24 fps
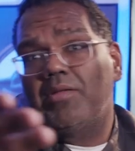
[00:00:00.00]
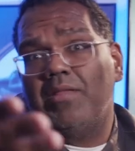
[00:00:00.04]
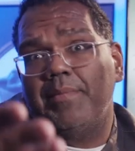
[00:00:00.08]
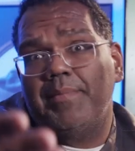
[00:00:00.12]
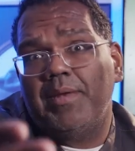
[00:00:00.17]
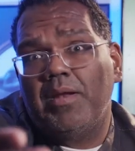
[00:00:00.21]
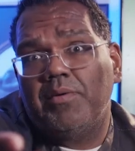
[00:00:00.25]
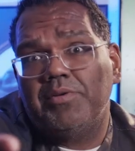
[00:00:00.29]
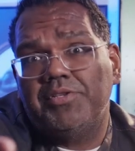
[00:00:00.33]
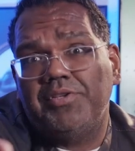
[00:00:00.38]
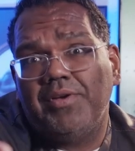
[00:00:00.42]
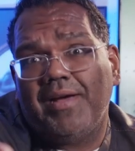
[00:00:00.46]
Let
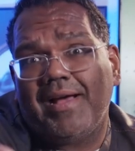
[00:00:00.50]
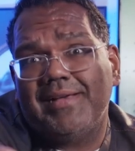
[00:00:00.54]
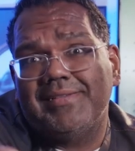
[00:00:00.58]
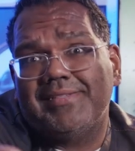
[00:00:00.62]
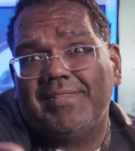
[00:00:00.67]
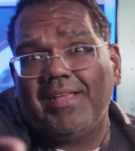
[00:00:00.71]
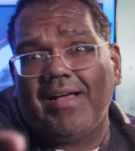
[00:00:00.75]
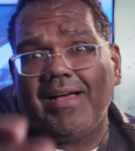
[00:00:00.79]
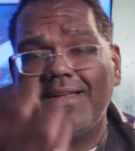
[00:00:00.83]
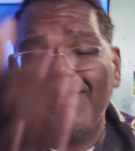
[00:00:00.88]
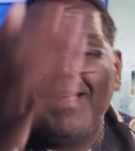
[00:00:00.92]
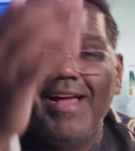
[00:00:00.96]
me know what you guys
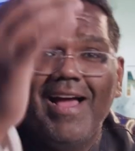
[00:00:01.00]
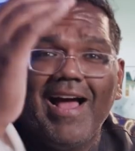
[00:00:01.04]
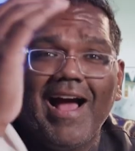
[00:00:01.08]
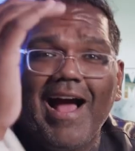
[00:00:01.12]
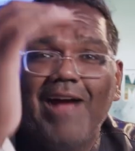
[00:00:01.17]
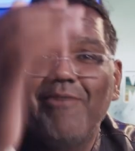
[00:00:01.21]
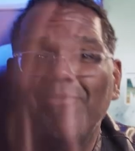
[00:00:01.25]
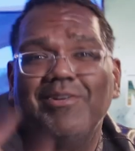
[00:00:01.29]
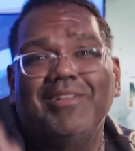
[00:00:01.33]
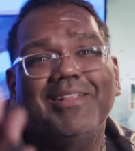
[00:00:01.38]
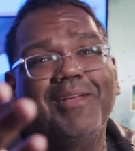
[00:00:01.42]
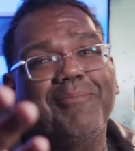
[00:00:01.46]
thought.
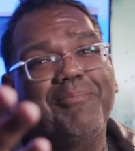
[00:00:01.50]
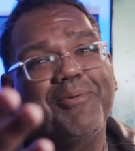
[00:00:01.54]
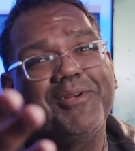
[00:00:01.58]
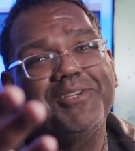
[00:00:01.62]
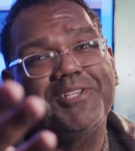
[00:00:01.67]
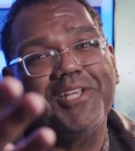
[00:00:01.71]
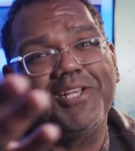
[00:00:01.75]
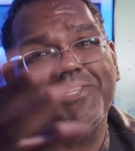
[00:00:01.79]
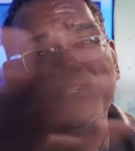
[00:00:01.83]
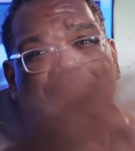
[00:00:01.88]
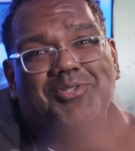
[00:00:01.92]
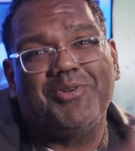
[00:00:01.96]
I really
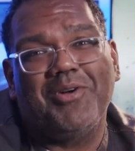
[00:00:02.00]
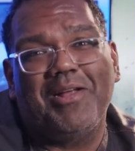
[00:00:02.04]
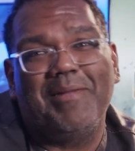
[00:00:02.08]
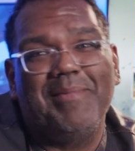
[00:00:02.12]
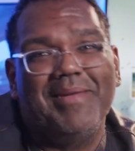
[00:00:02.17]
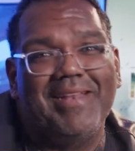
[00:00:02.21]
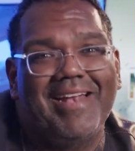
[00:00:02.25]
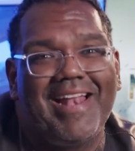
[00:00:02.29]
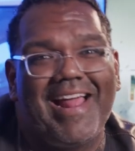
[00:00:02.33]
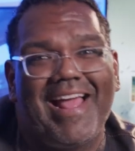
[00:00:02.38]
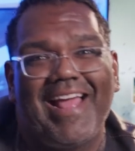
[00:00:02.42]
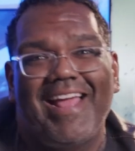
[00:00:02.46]
appreciate you joining
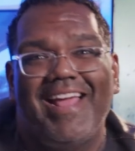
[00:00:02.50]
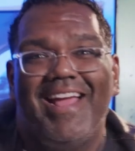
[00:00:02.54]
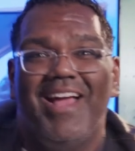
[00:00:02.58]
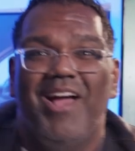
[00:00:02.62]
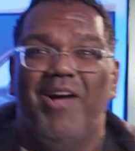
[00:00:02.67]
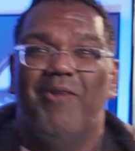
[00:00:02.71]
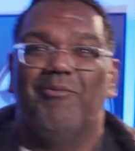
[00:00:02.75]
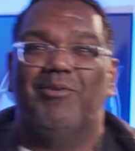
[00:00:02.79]
me today.